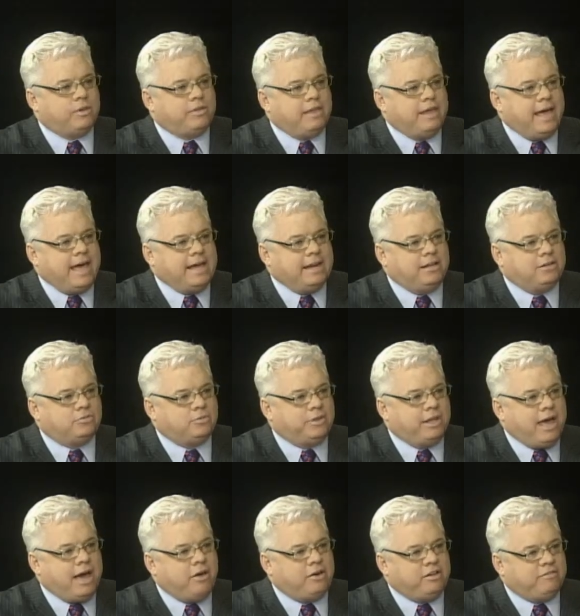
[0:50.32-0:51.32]
what, the 80s with
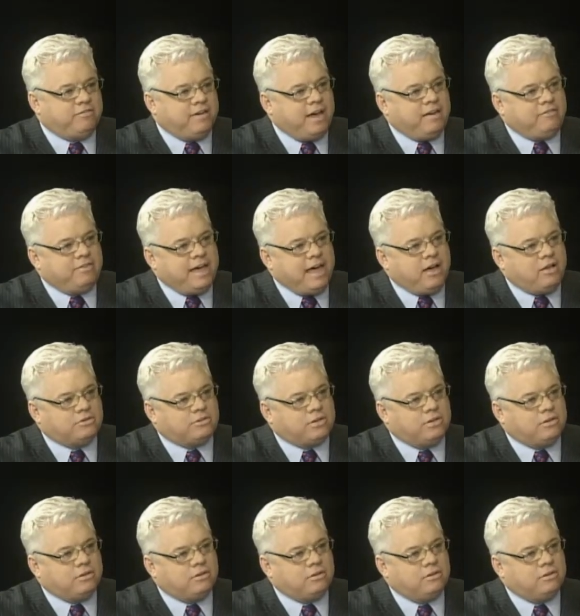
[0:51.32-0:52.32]
the Audi
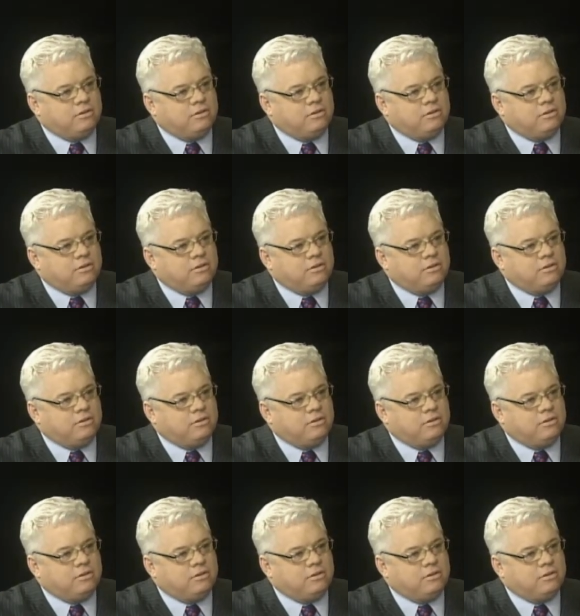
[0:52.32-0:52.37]
5000?